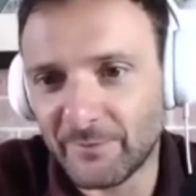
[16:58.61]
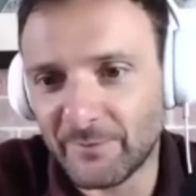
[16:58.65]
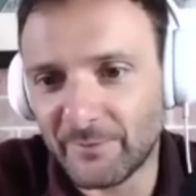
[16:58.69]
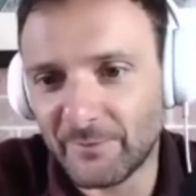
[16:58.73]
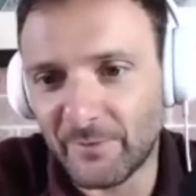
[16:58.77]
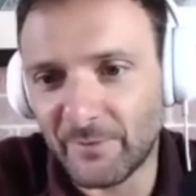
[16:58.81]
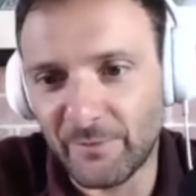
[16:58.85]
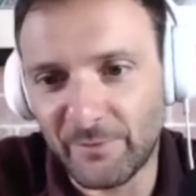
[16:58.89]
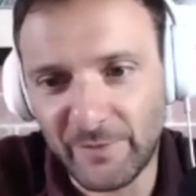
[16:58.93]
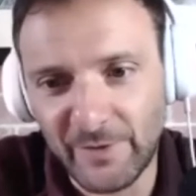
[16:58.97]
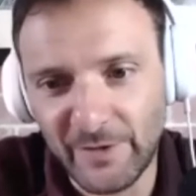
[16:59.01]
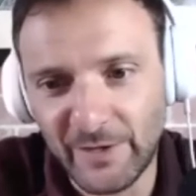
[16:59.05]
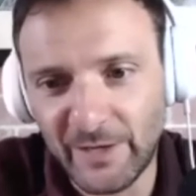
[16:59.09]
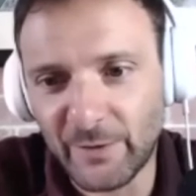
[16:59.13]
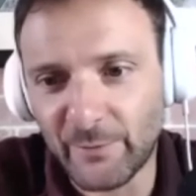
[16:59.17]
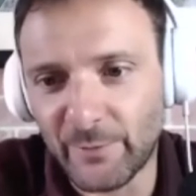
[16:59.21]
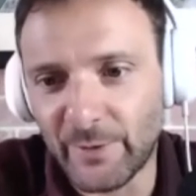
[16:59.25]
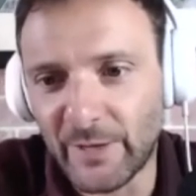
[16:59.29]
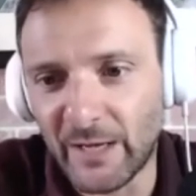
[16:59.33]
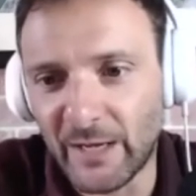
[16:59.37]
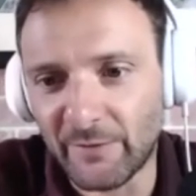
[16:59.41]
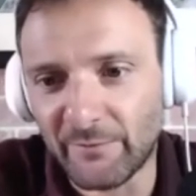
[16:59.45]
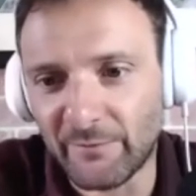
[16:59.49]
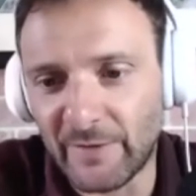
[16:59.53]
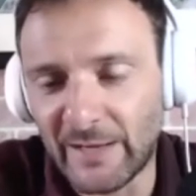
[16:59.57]
Very
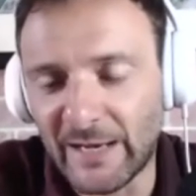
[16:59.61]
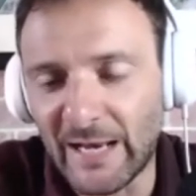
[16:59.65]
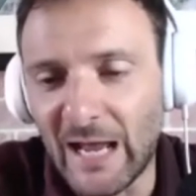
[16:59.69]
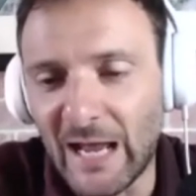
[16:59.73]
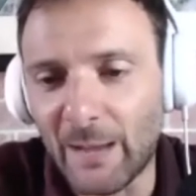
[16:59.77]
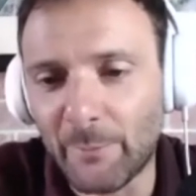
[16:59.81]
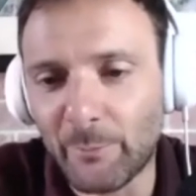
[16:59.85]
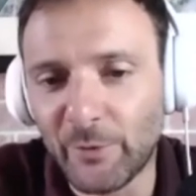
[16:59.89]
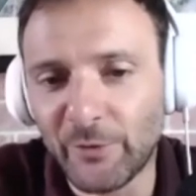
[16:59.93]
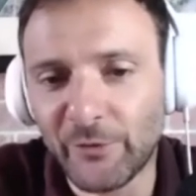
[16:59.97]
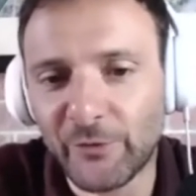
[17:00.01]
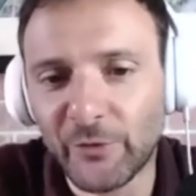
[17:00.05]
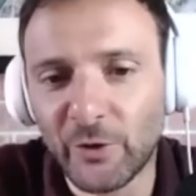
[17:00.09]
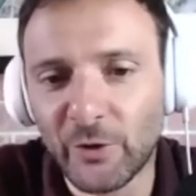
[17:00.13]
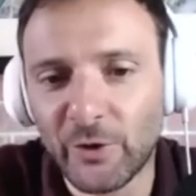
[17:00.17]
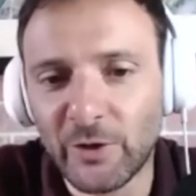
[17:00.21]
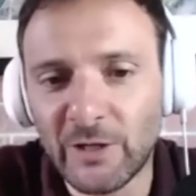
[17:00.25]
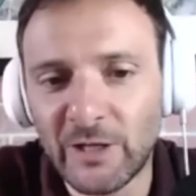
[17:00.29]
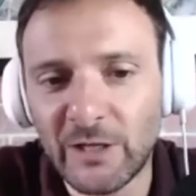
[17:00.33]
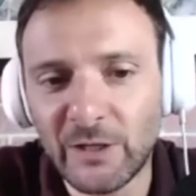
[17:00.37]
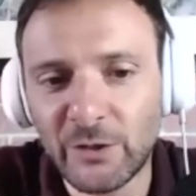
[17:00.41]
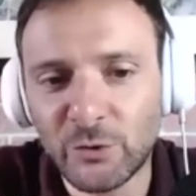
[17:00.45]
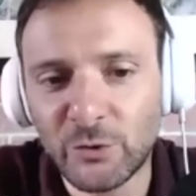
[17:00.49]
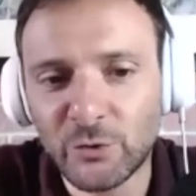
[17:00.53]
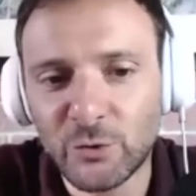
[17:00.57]
rare. That happens only
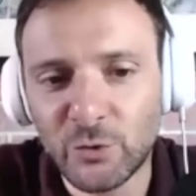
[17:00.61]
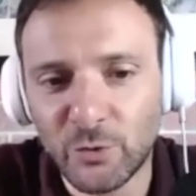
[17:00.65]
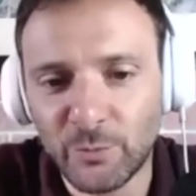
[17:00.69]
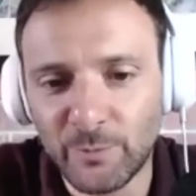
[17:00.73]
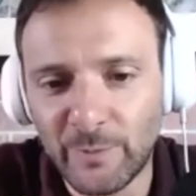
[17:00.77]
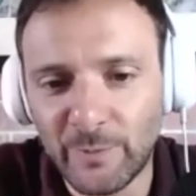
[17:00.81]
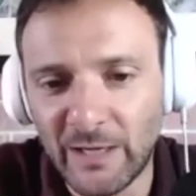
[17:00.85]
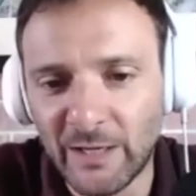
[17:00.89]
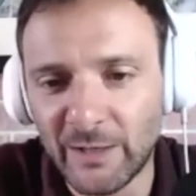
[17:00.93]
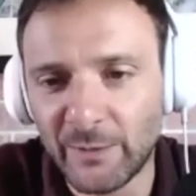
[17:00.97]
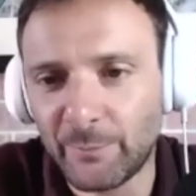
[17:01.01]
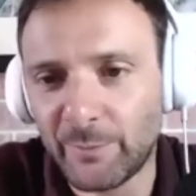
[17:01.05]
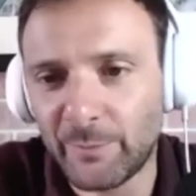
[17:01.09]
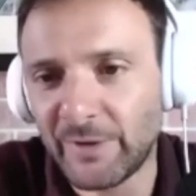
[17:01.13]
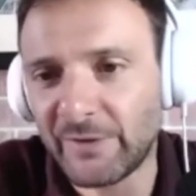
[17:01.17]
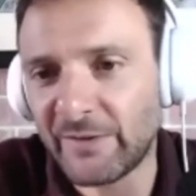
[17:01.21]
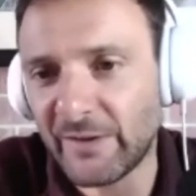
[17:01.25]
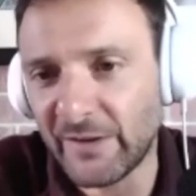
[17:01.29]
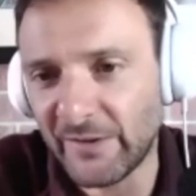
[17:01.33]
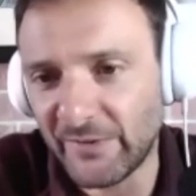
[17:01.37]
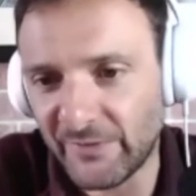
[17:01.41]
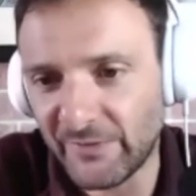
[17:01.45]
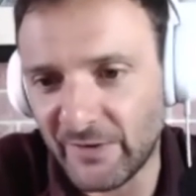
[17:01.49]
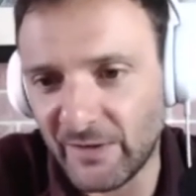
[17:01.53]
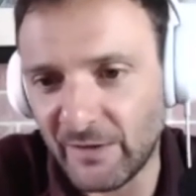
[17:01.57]
in trauma, in
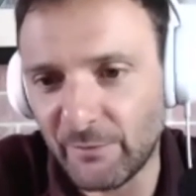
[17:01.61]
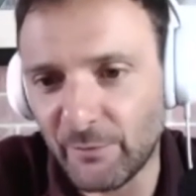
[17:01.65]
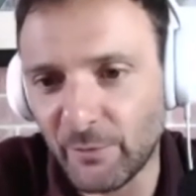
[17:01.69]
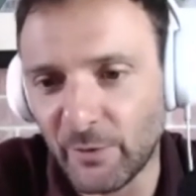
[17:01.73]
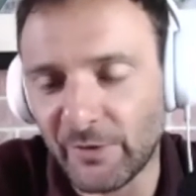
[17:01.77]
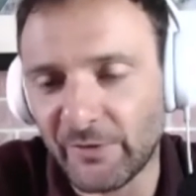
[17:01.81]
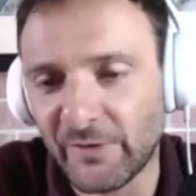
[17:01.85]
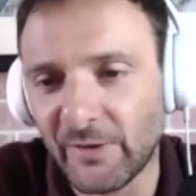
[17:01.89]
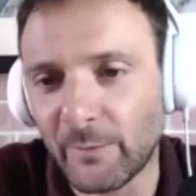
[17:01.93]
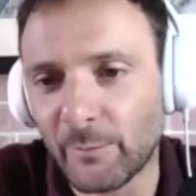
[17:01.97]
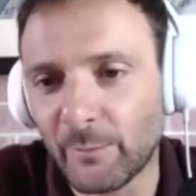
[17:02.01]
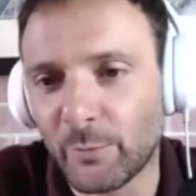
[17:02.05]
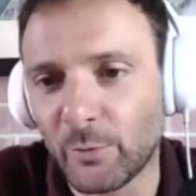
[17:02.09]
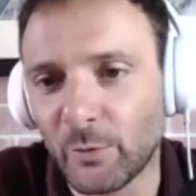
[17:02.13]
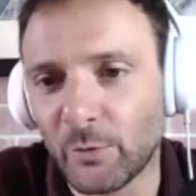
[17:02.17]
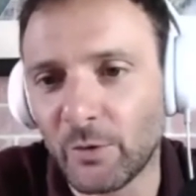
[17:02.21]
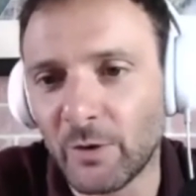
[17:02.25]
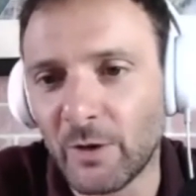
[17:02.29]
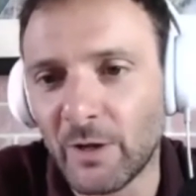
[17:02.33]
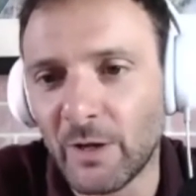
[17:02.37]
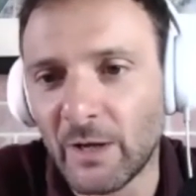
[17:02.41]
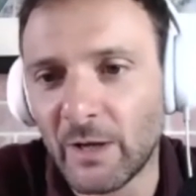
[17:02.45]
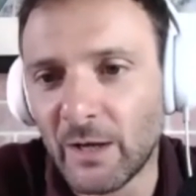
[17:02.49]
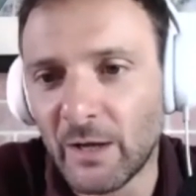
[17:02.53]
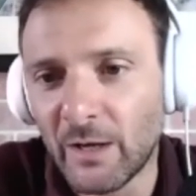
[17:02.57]
PTSD, for example.
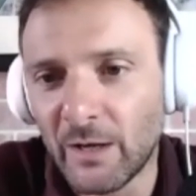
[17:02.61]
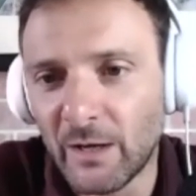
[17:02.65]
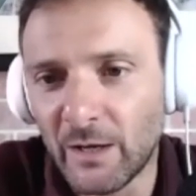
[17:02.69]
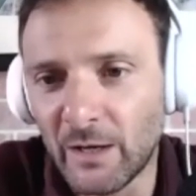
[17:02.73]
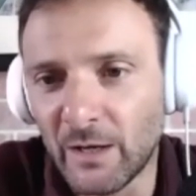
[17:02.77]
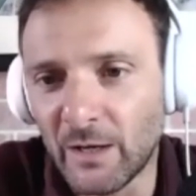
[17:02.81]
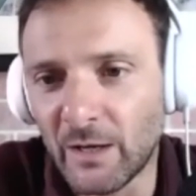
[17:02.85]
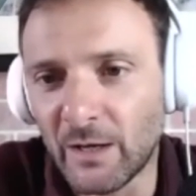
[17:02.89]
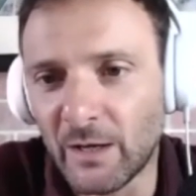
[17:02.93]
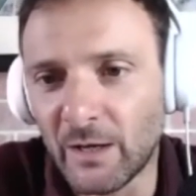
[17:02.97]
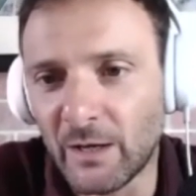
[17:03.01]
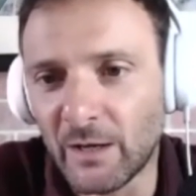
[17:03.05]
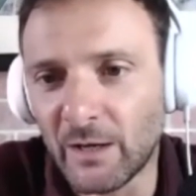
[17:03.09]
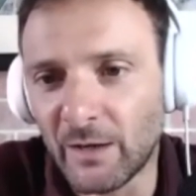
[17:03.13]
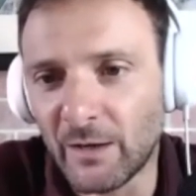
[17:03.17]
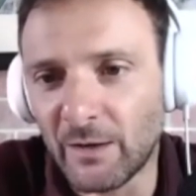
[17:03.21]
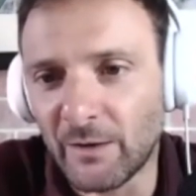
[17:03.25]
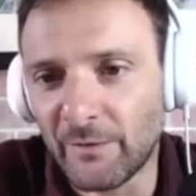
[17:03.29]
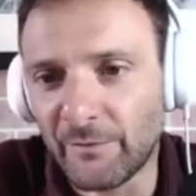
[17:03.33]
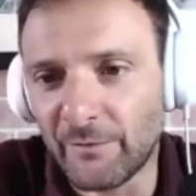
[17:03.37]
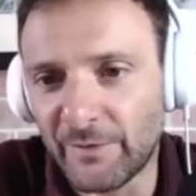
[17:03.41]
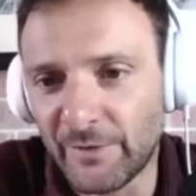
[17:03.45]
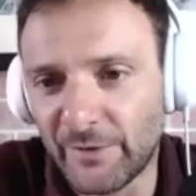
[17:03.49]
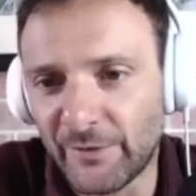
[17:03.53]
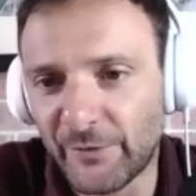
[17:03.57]

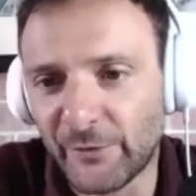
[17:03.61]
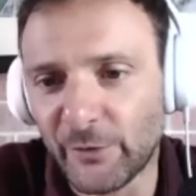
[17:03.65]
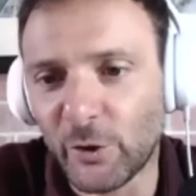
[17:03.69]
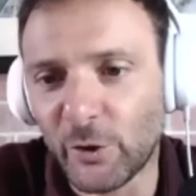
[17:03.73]
There is an